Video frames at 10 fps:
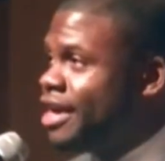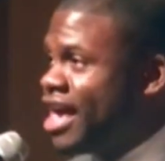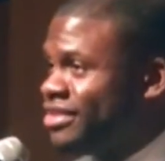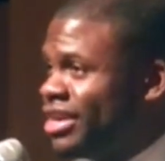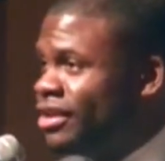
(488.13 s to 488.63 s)

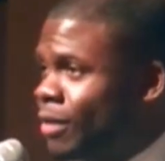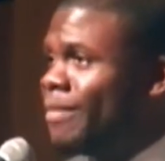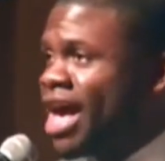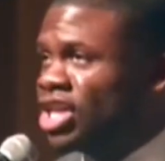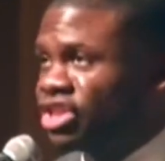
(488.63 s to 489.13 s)
as that
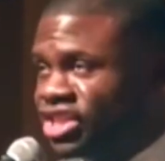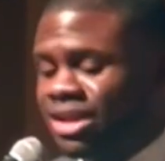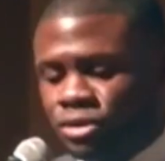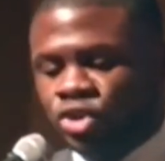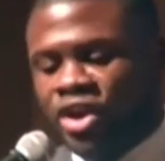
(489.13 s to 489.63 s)
young man just
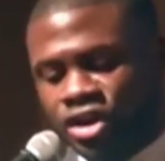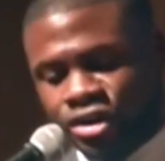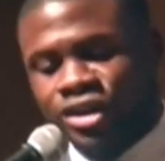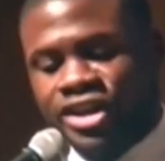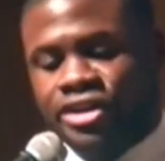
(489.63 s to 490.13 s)
demonstrated
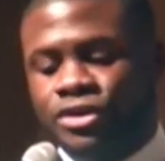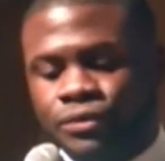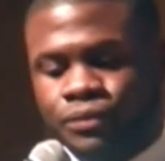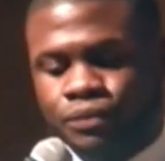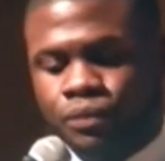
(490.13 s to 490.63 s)
earlier.